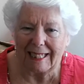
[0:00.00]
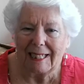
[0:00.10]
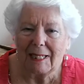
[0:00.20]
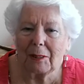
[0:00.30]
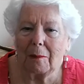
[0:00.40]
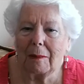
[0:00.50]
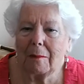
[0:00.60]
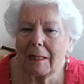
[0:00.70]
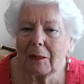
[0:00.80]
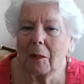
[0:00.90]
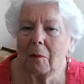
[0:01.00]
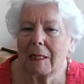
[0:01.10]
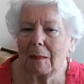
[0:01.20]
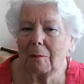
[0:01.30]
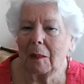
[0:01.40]
Somebody made a comment
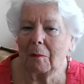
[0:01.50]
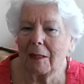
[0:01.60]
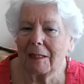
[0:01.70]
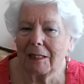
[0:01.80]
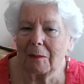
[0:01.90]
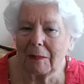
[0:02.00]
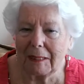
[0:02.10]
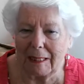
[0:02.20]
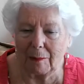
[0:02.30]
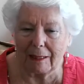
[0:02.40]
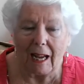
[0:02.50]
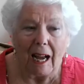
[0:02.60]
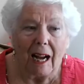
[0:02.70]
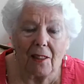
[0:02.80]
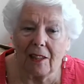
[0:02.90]
about my timekeeping.
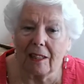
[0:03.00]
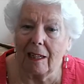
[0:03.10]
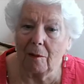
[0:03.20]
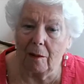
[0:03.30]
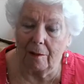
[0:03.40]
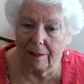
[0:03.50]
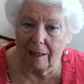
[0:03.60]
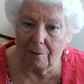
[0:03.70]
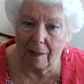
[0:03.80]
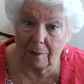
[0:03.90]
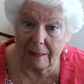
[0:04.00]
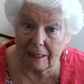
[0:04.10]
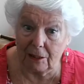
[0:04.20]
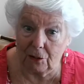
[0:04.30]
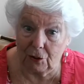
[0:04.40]
I think I worry that I'm rabbiting
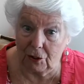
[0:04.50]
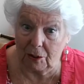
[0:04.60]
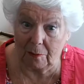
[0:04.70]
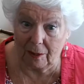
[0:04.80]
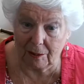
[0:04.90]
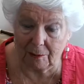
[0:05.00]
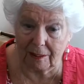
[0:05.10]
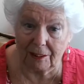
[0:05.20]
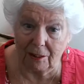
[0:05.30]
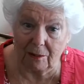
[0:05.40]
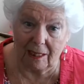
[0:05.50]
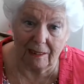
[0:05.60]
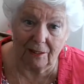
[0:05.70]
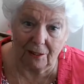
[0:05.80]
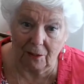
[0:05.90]
on too much, because I do tend
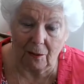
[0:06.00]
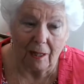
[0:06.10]
to.